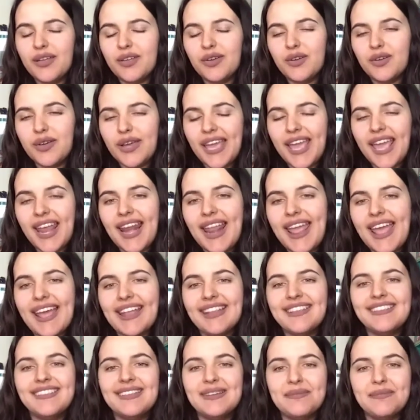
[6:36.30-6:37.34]
can
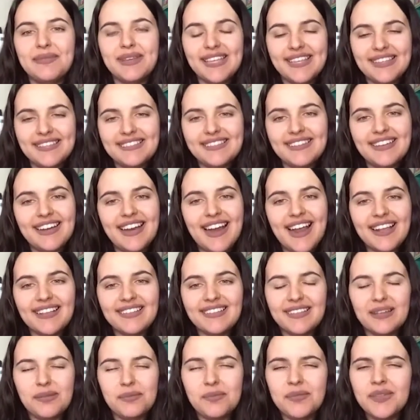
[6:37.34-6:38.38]
add some Easter eggs,
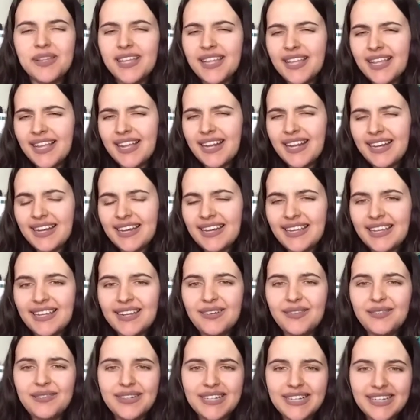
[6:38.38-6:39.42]
some
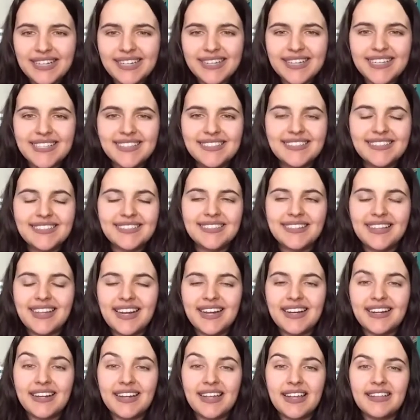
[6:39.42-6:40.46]
little nuggets in
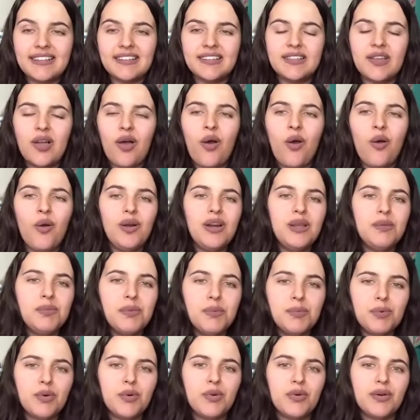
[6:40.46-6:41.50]
there that only
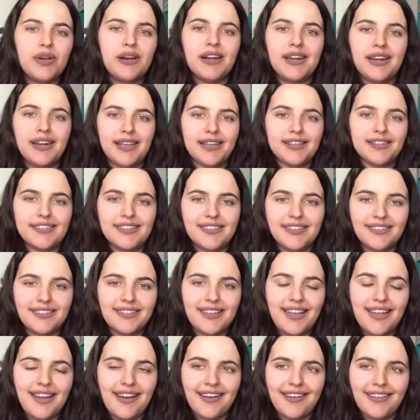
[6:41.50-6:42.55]
people who clicked in
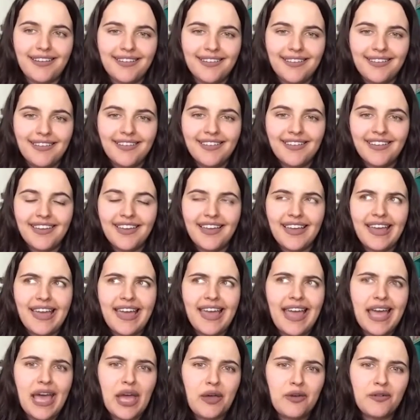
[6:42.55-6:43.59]
there
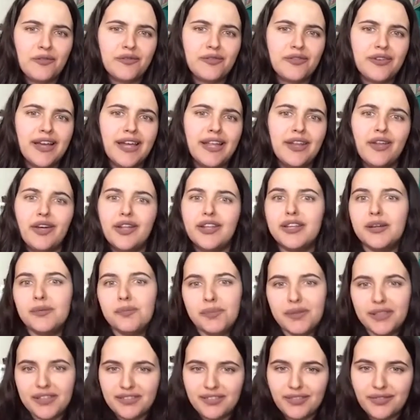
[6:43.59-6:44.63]
have another
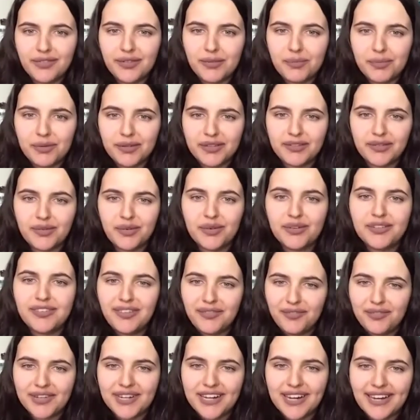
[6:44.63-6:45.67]
piece of the puzzle or
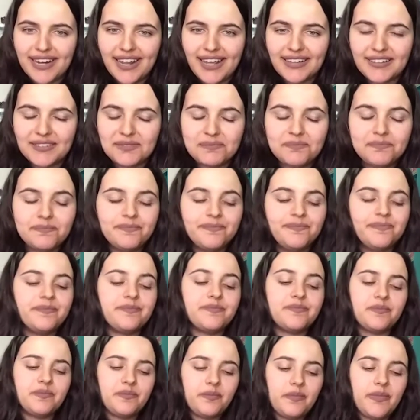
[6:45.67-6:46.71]
something like that.
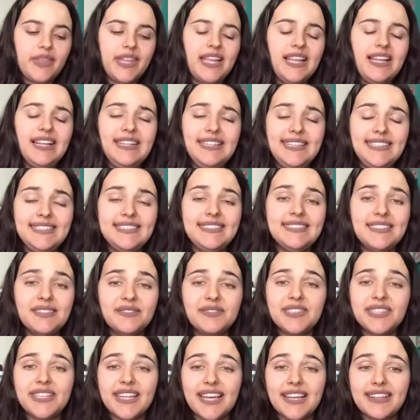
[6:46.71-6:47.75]
This is
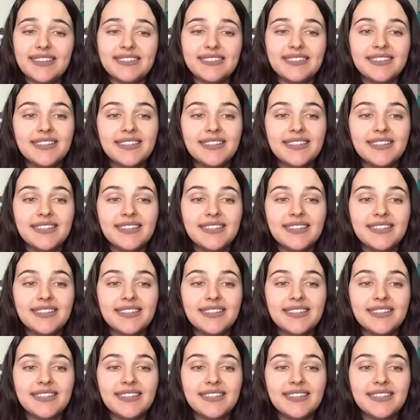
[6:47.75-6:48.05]
something that